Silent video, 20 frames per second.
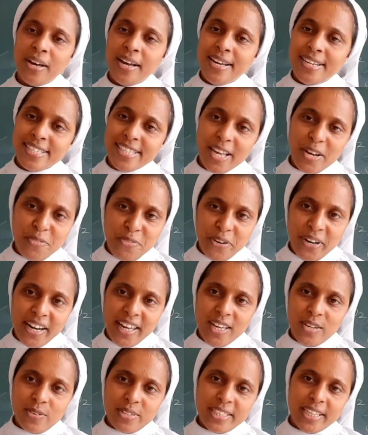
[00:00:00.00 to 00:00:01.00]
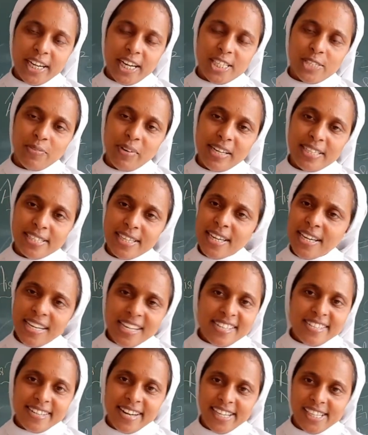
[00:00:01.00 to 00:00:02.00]
sulfur dioxide as well as the
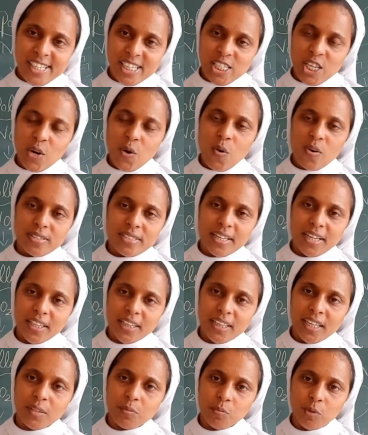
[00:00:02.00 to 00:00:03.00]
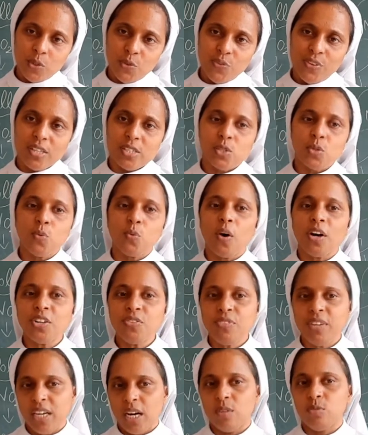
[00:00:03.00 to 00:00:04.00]
nitrogen oxide in the atmosphere. So
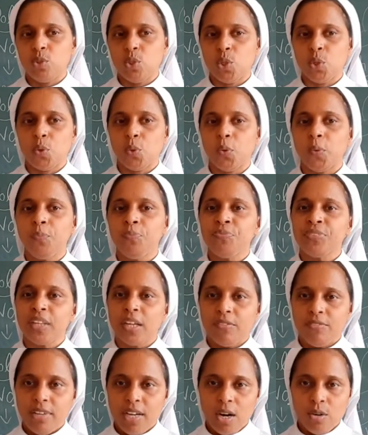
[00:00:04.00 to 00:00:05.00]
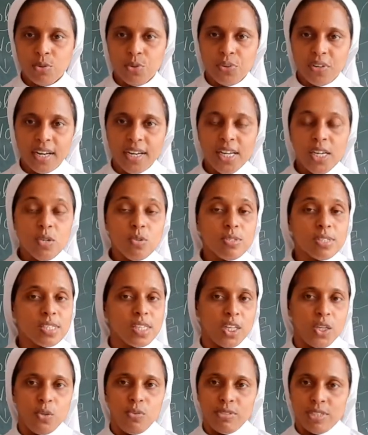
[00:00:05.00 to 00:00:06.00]
what we have to do? We have to reduce
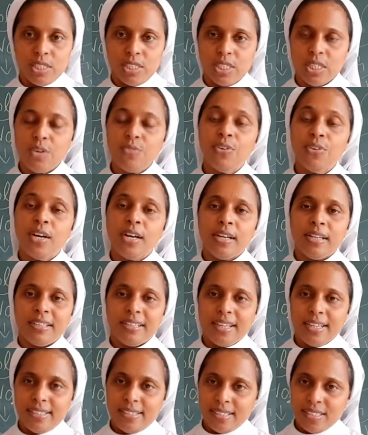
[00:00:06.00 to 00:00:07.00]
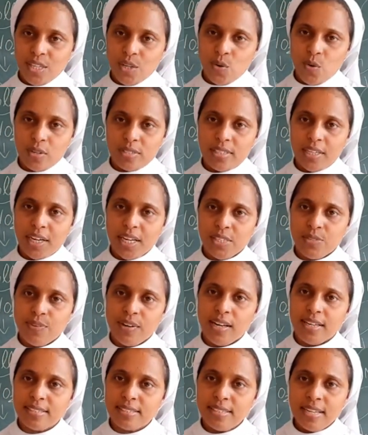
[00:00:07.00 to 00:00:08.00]
the uses of nitrogen oxide as
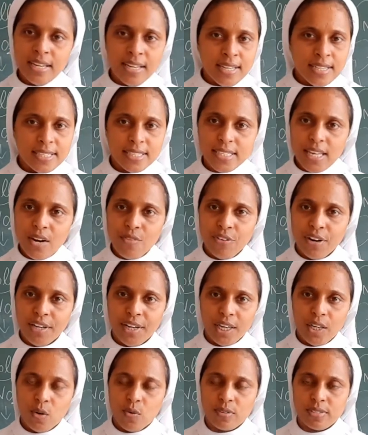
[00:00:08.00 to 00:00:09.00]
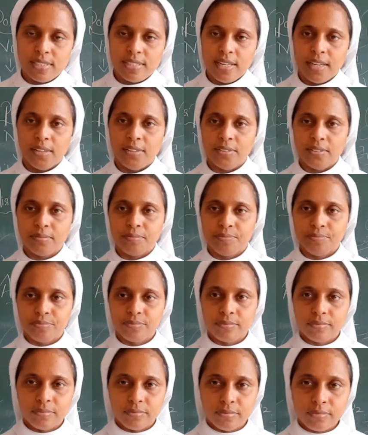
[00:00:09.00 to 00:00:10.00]
well as the sulfur dioxide.
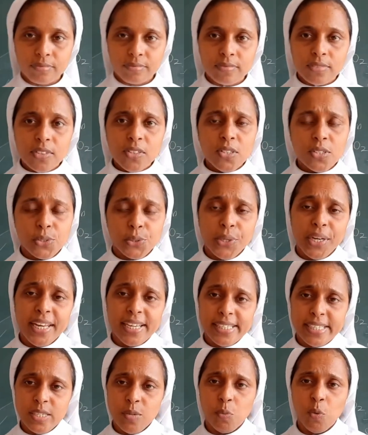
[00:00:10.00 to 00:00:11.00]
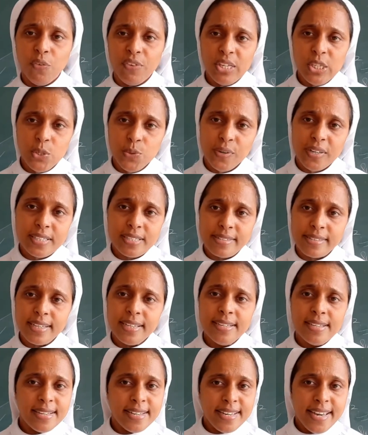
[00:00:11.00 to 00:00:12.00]
So next, moving towards the
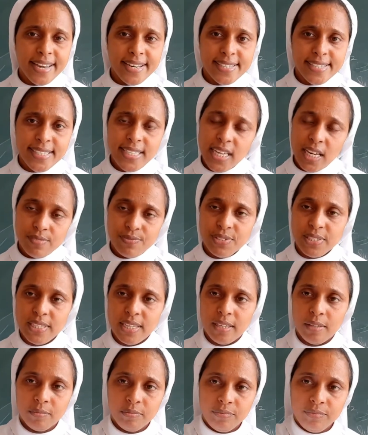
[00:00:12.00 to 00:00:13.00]
CFC.